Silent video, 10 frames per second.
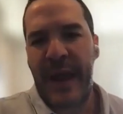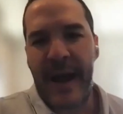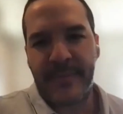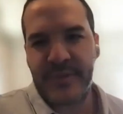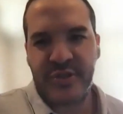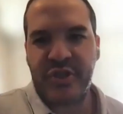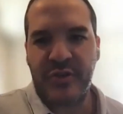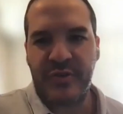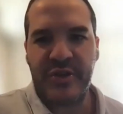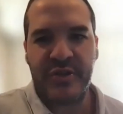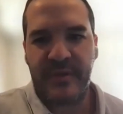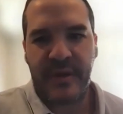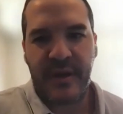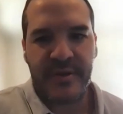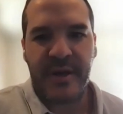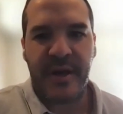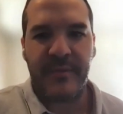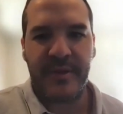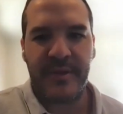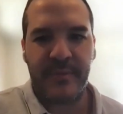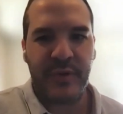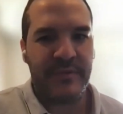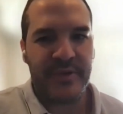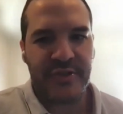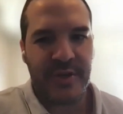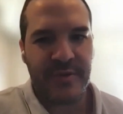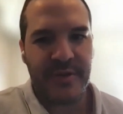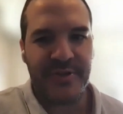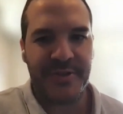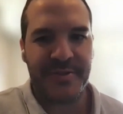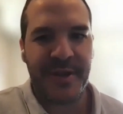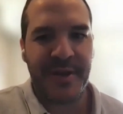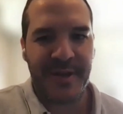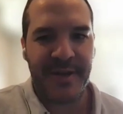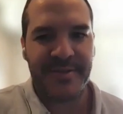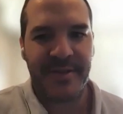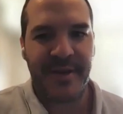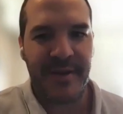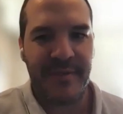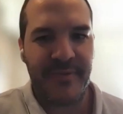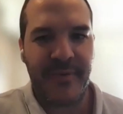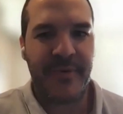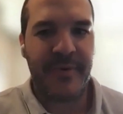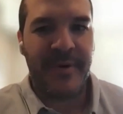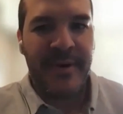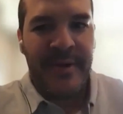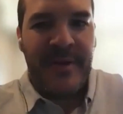happens a generation at a time. Like the previous generation kind of has to die before